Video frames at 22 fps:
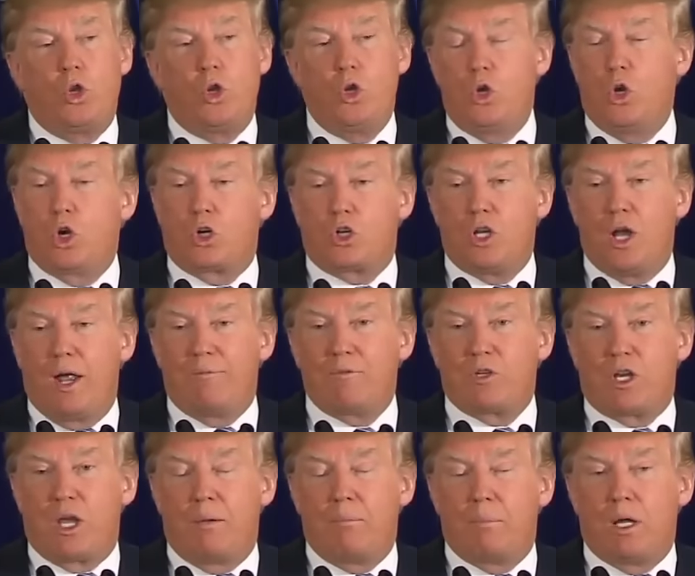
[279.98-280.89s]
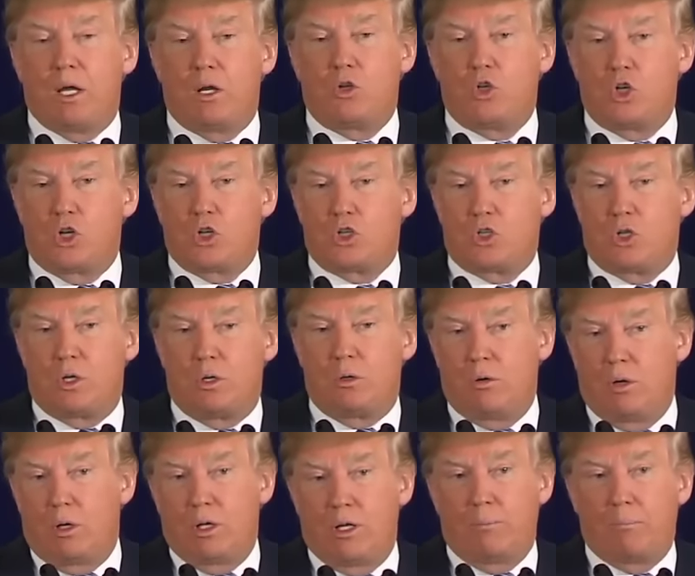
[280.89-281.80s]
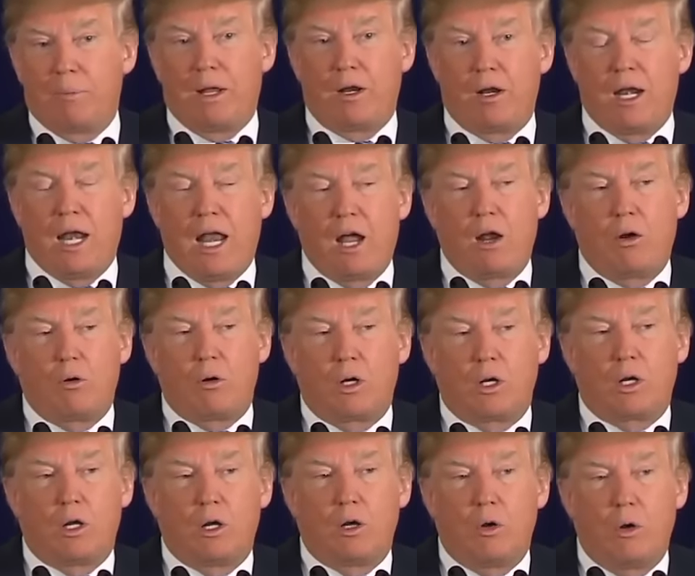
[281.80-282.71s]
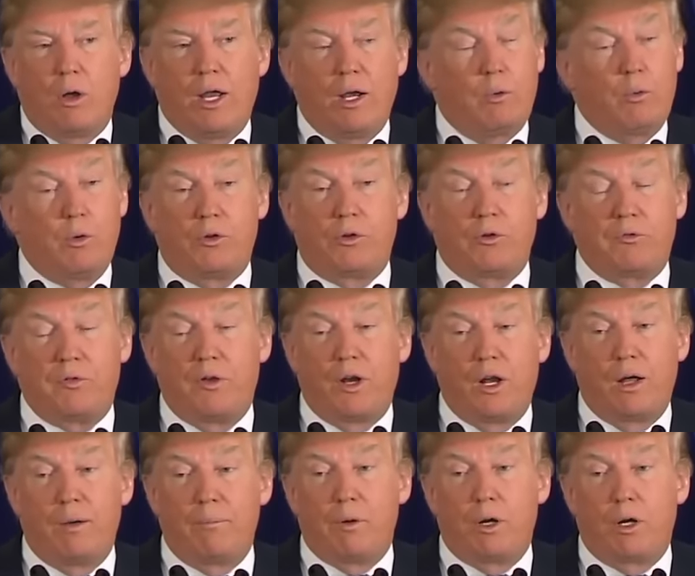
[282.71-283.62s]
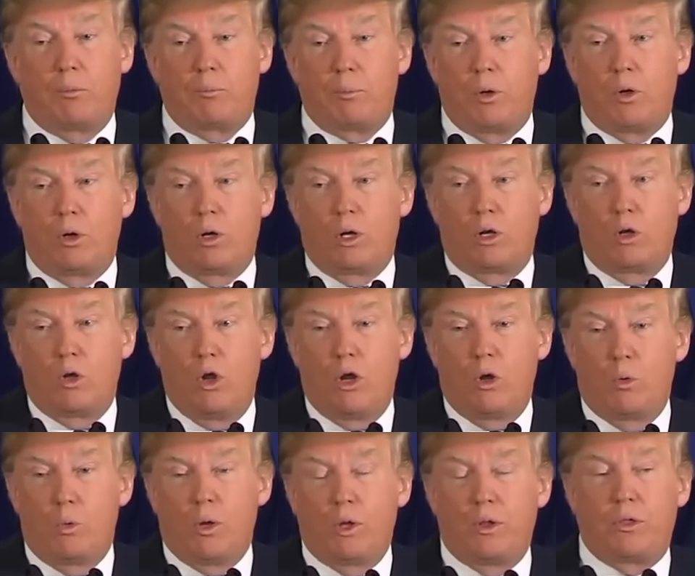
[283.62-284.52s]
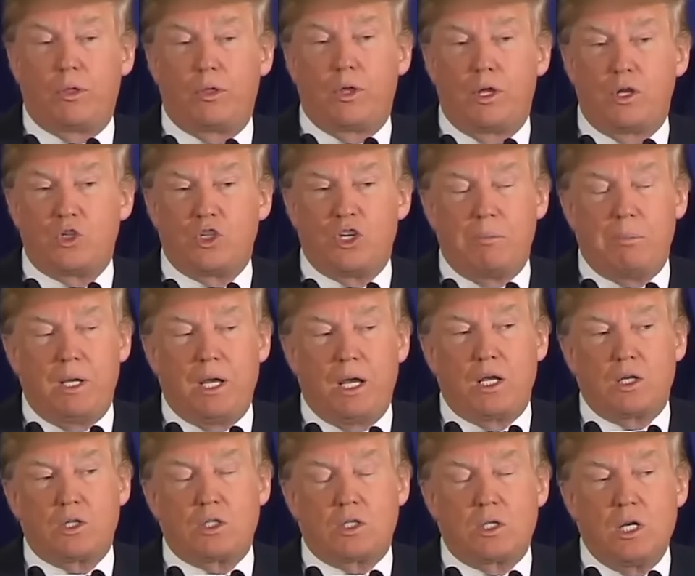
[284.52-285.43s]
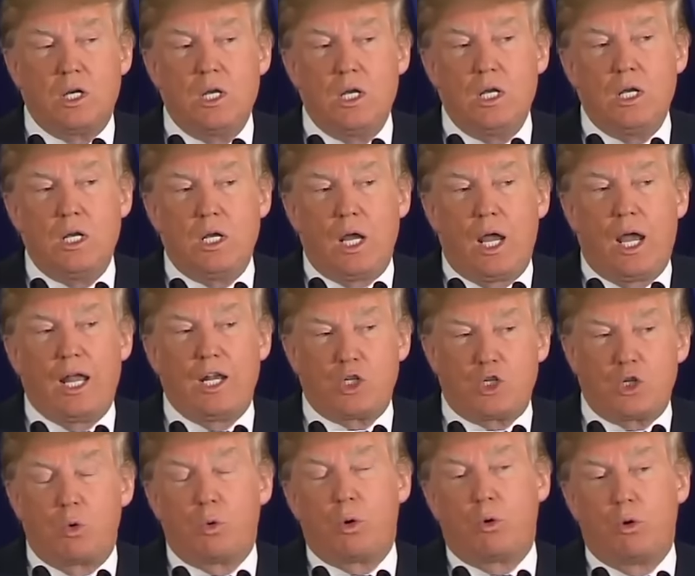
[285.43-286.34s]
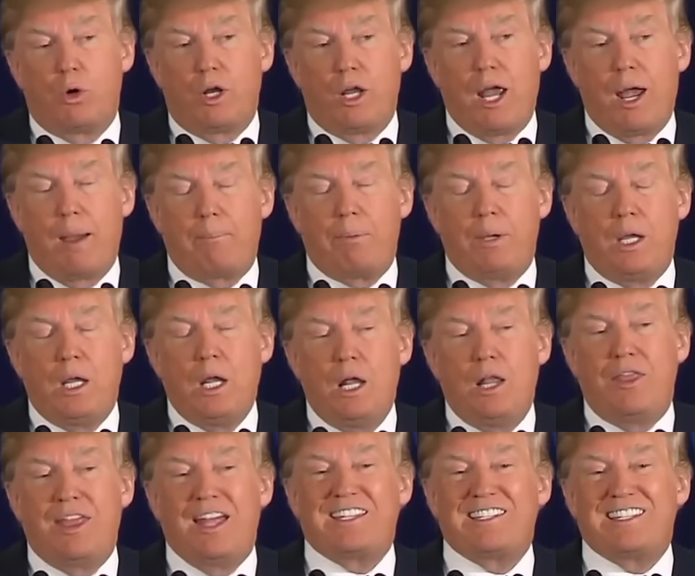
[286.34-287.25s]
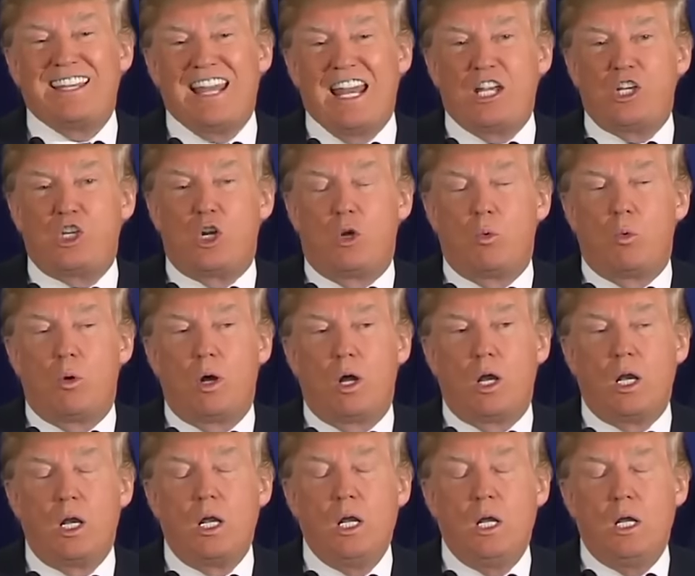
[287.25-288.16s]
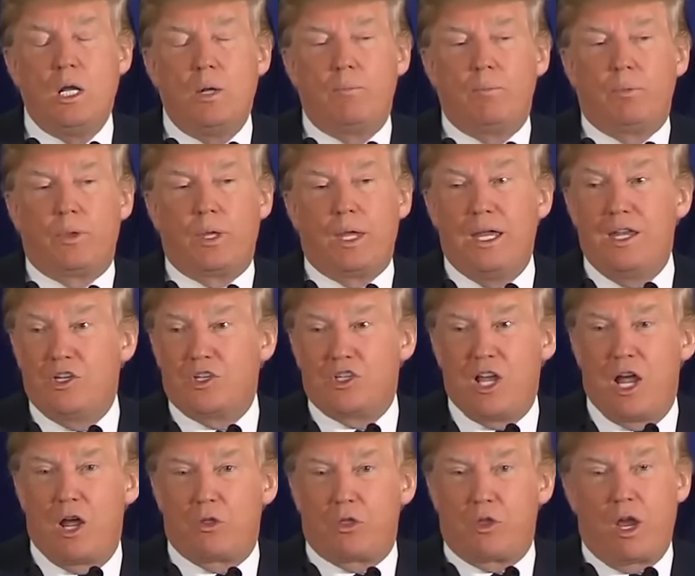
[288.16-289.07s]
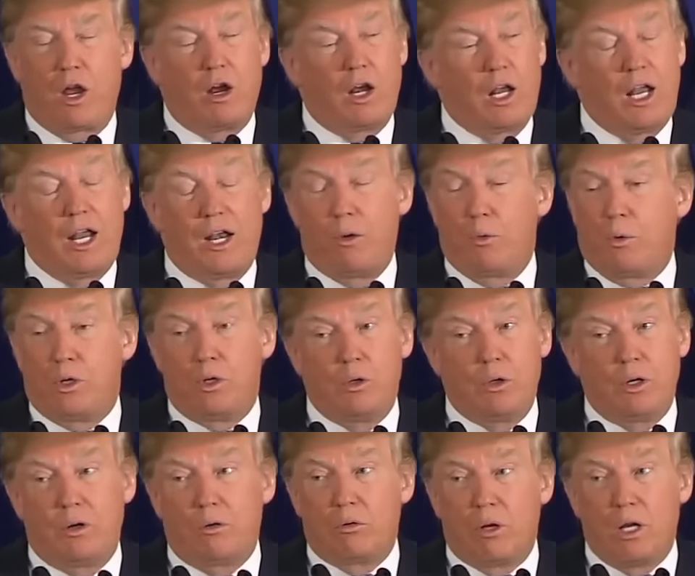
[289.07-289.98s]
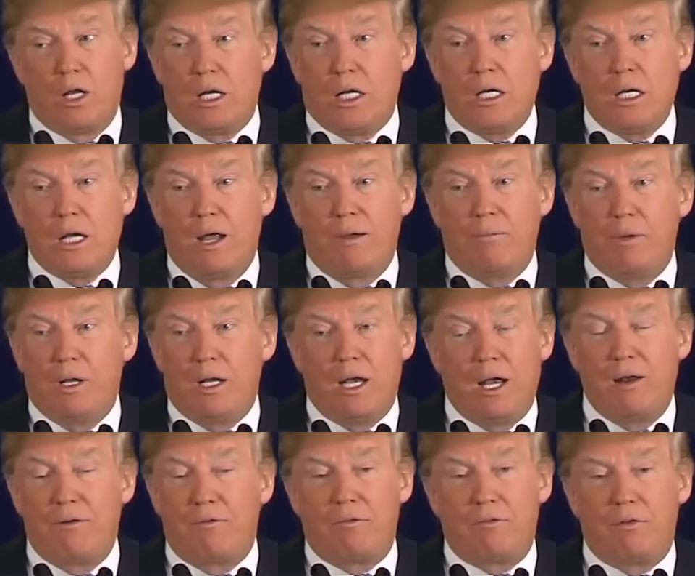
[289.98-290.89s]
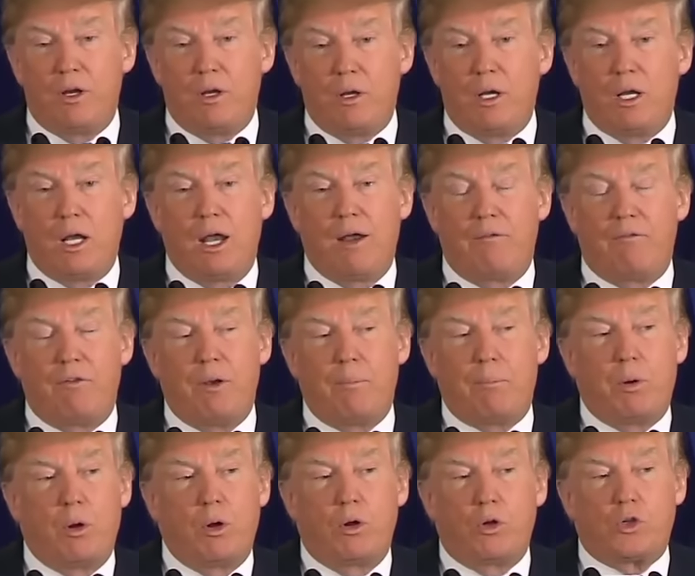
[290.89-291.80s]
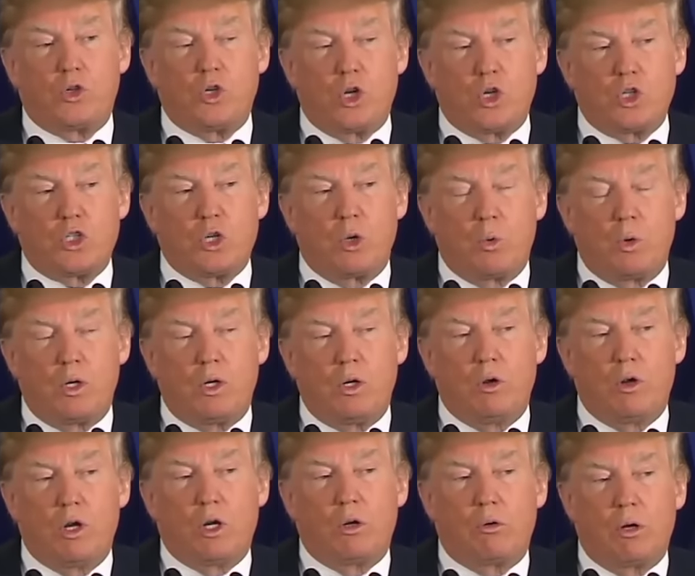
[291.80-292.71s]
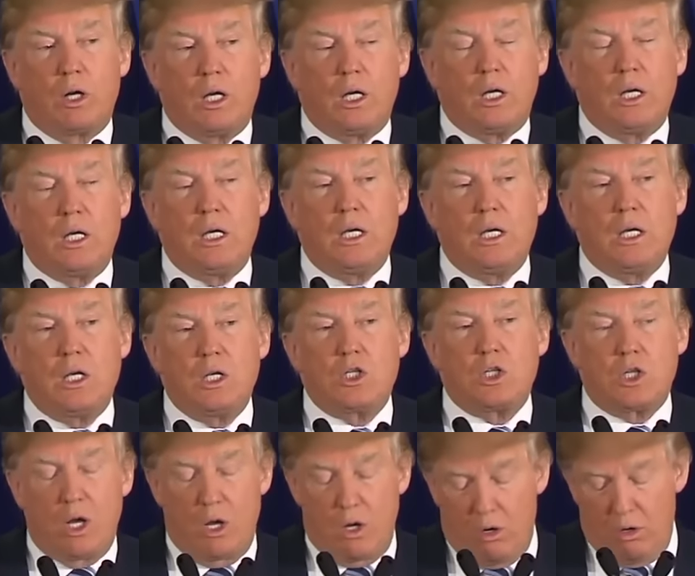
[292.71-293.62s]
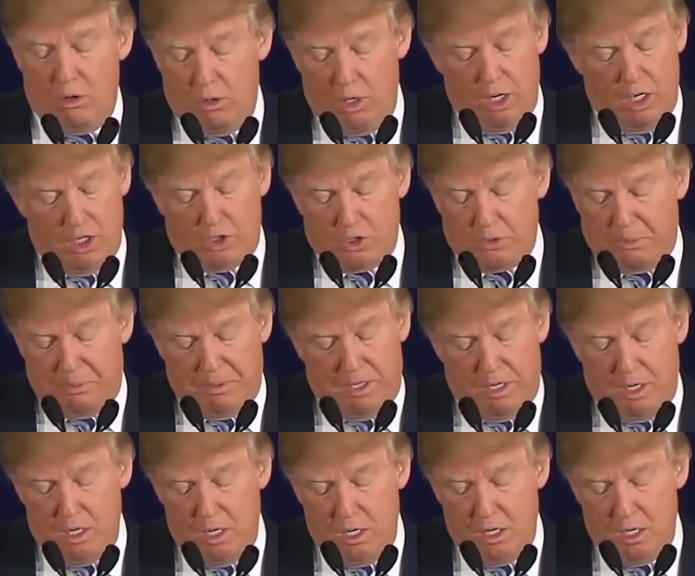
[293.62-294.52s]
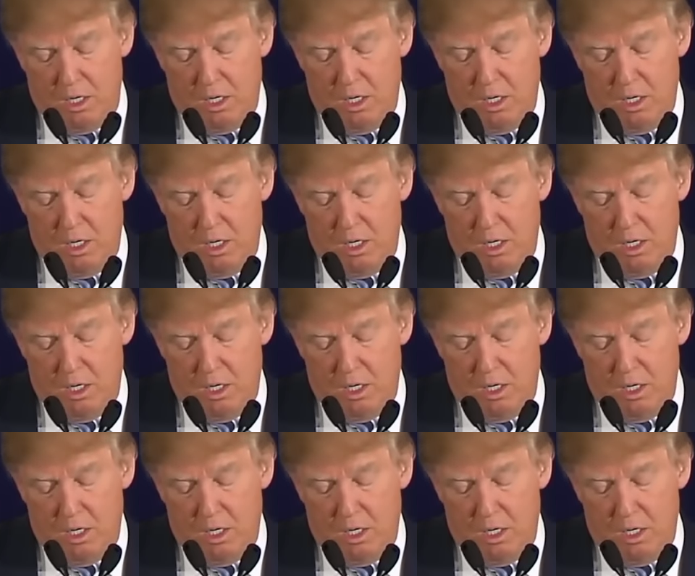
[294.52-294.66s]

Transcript: the New York Times came out just about an hour ago, and it was a phenomenal poll, along with uh, CBS, and so we're really happy. That's nationwide. In South Carolina, we're doing great. I mean, every every poll shows that we're doing great. So it's been.